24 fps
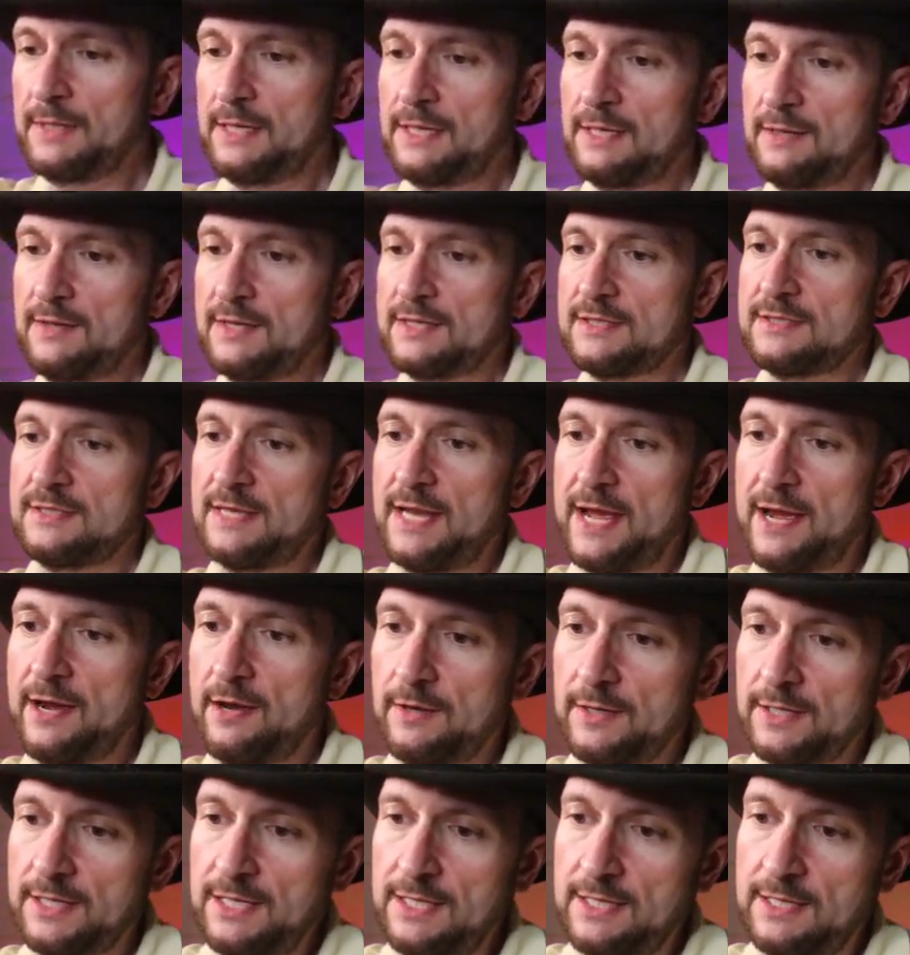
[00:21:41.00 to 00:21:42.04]
to get this.
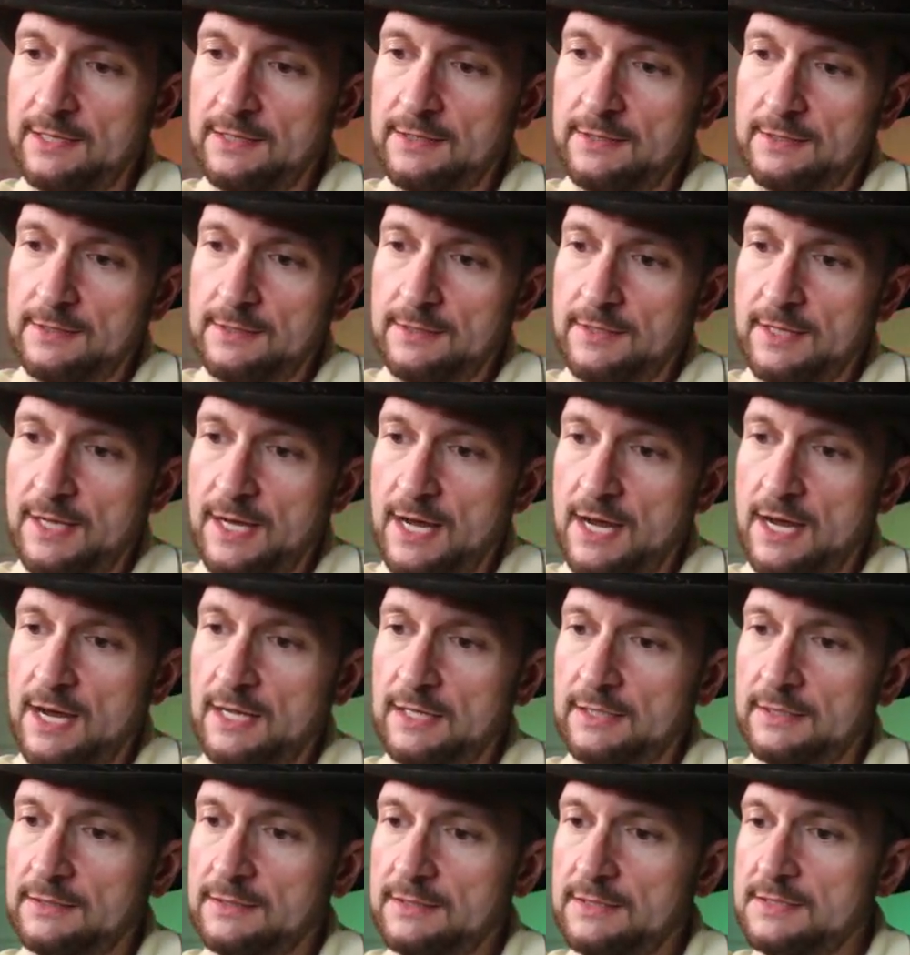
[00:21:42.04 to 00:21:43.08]
Now again,
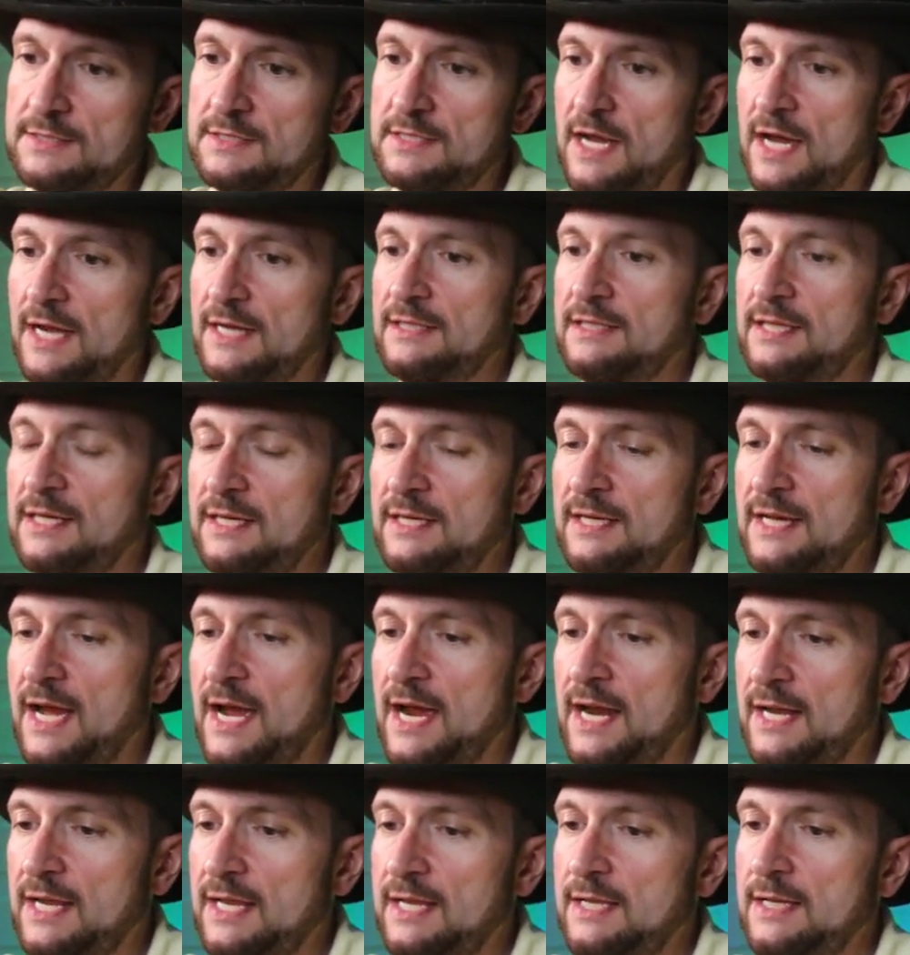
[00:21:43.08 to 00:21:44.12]

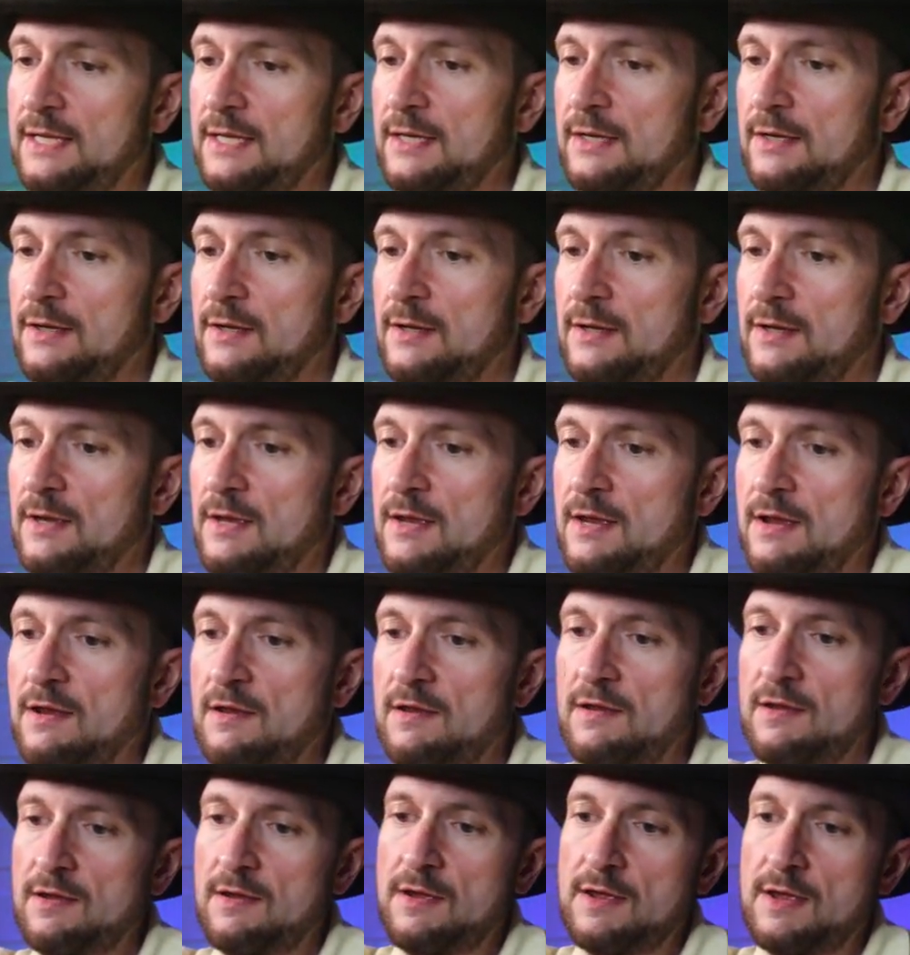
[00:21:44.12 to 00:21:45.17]

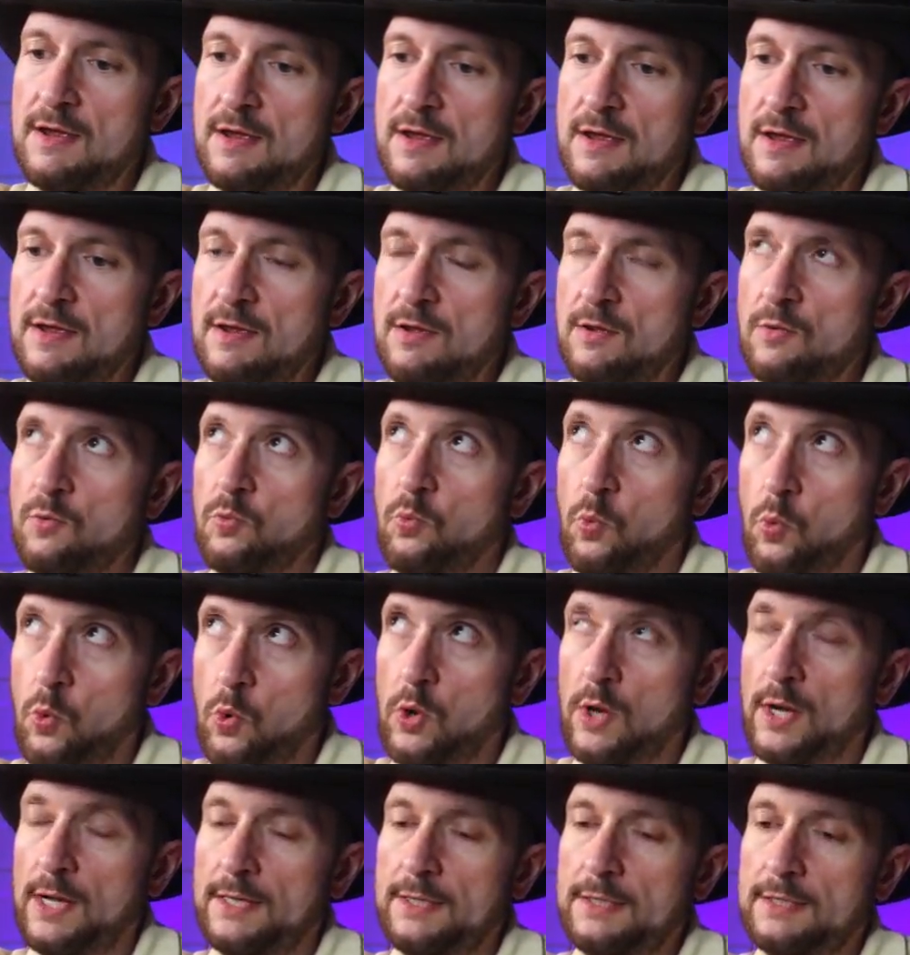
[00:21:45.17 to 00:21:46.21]

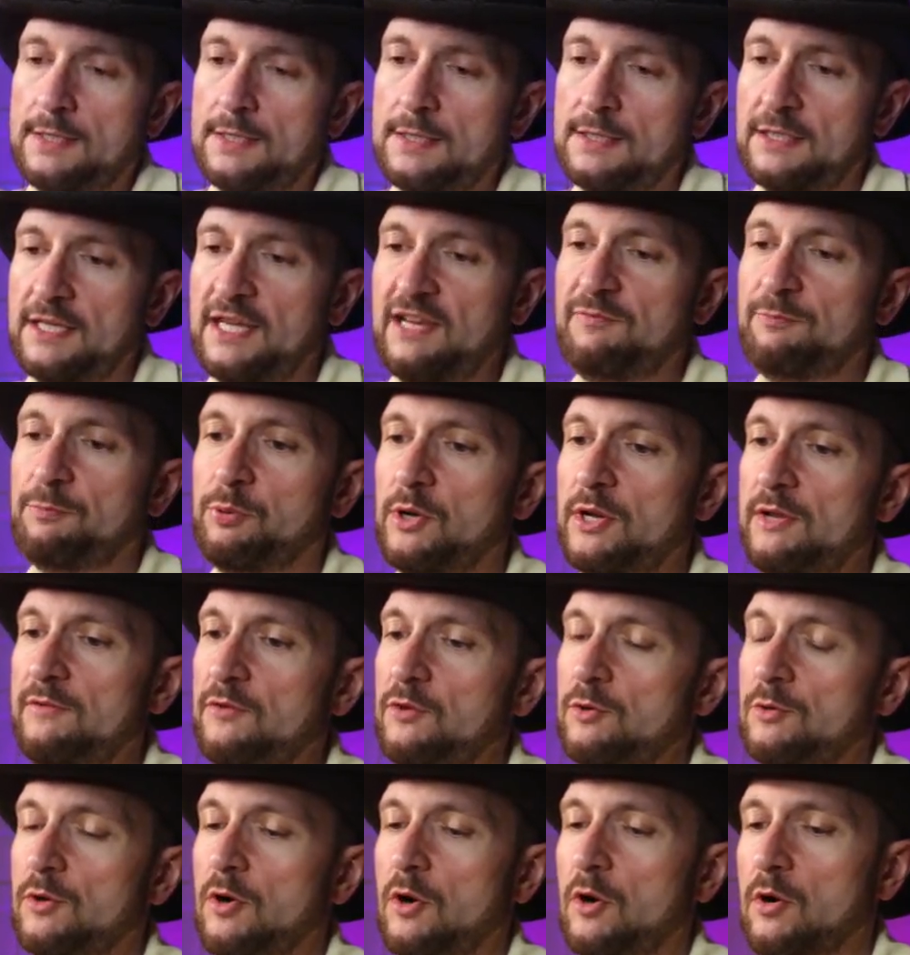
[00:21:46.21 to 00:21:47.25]
1991 Leaf
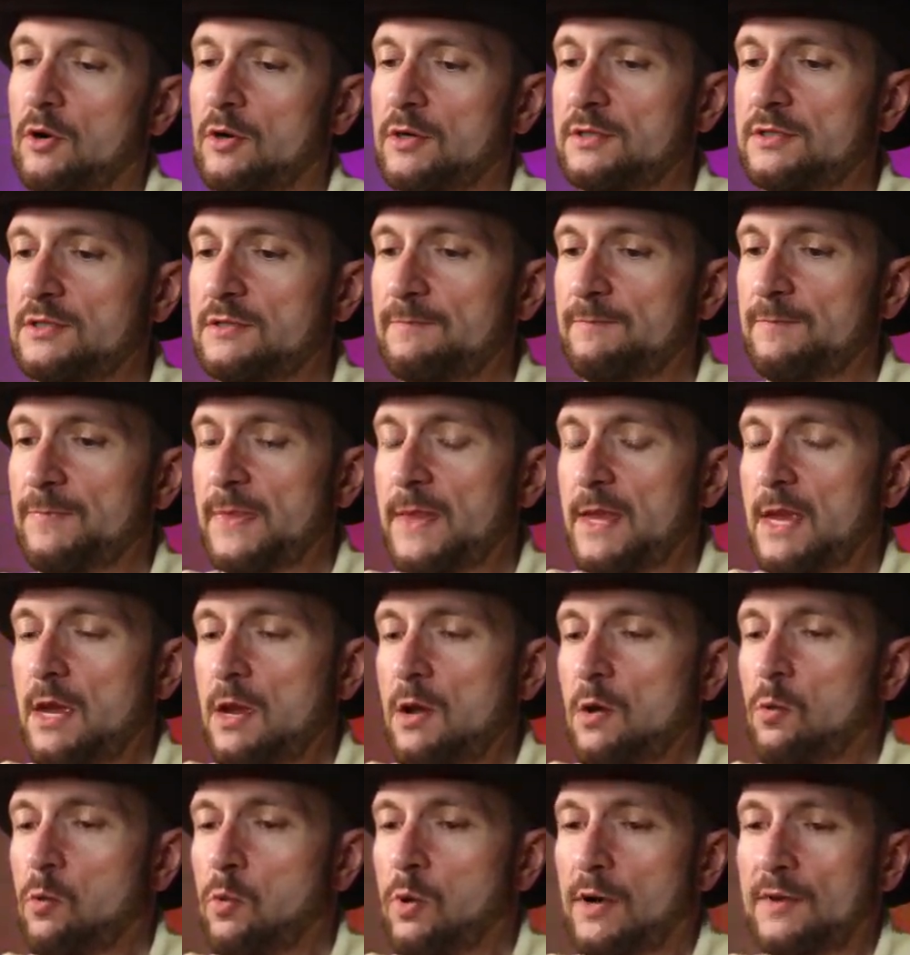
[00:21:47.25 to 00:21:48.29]
Preview cards.
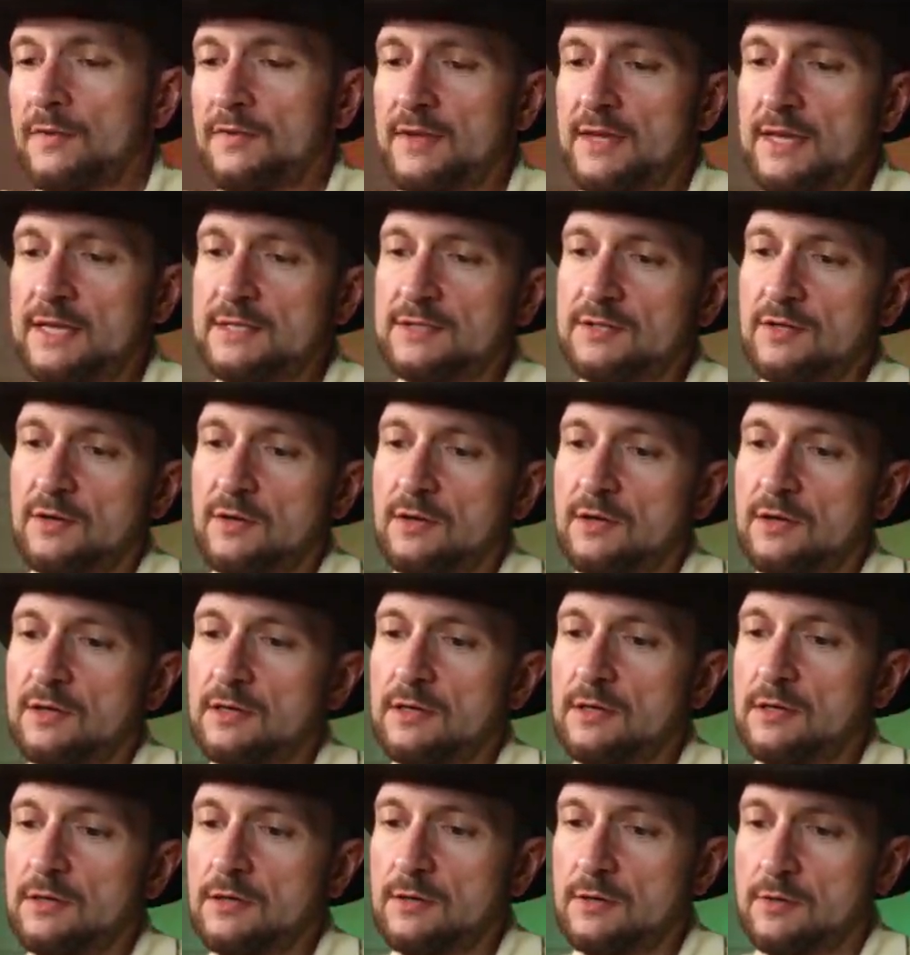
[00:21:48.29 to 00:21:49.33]
What these
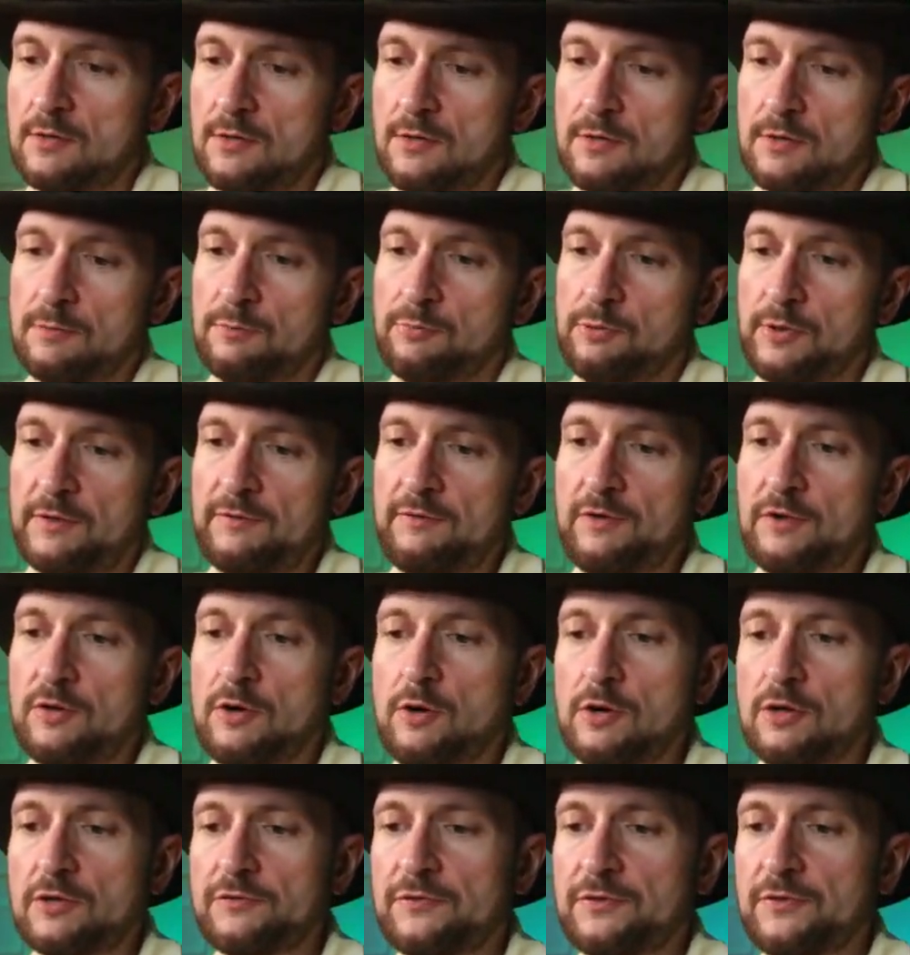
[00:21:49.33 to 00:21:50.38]
are preview
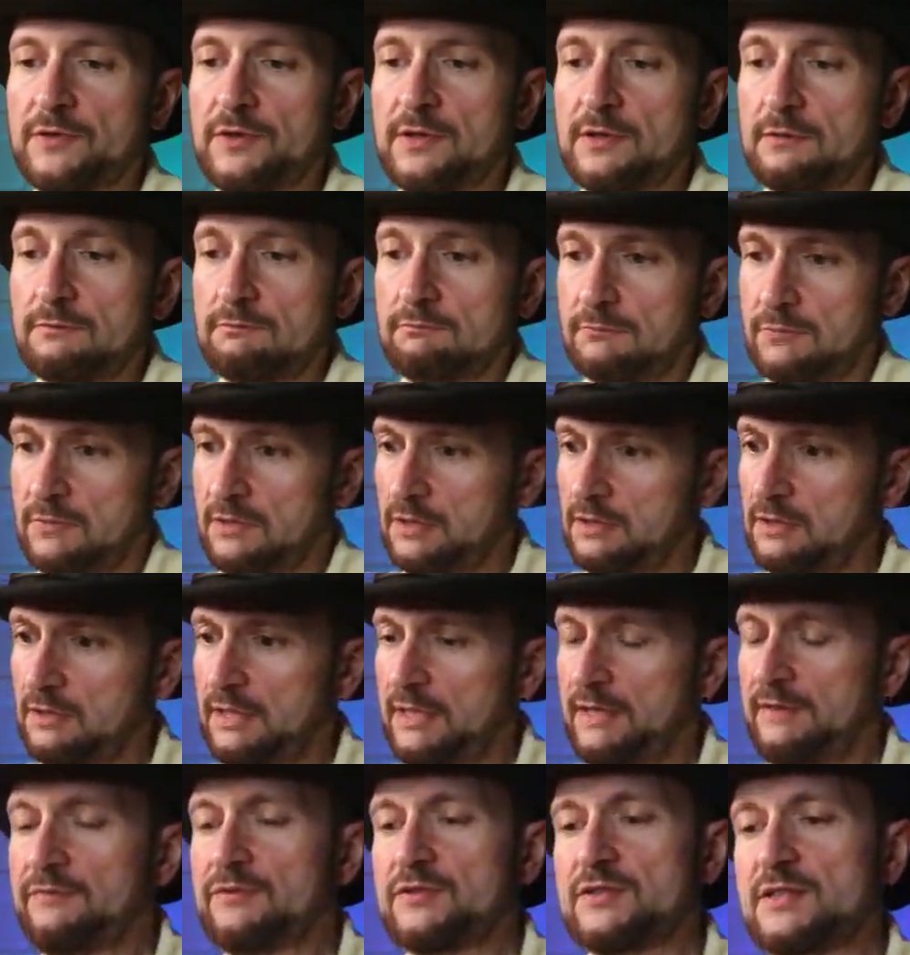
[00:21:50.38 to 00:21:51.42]
cards for the
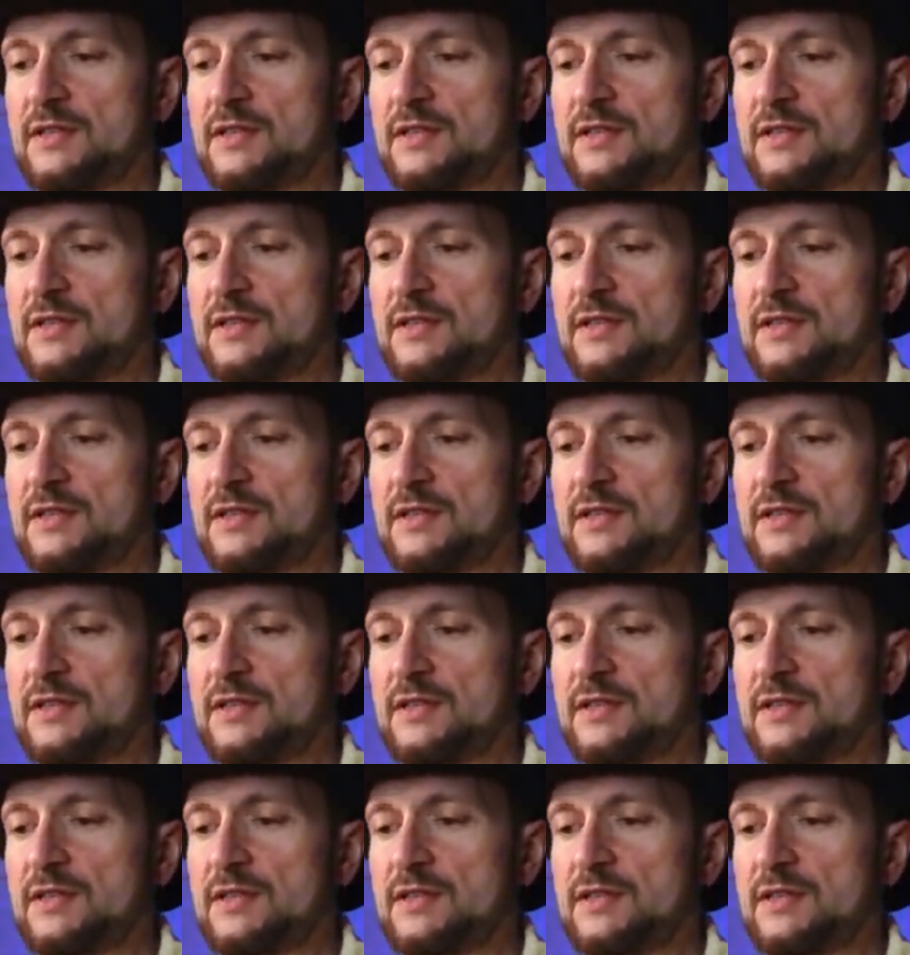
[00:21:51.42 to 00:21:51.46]
Leaf